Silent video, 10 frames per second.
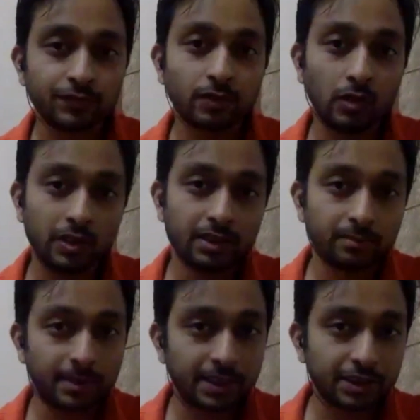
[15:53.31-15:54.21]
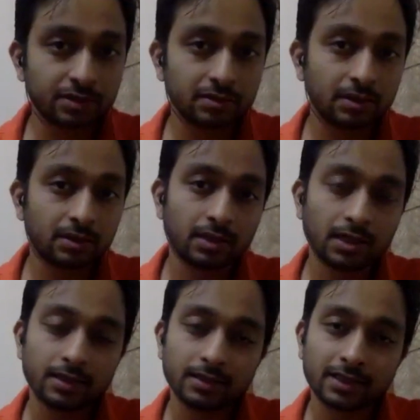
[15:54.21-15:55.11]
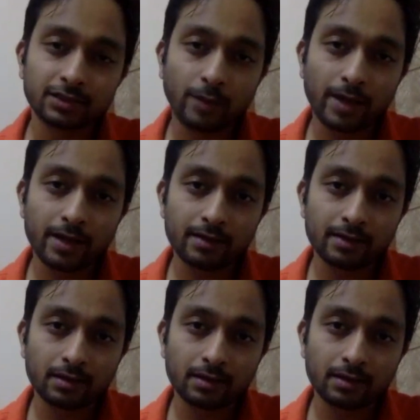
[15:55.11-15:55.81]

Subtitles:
we call interpretation, and that's where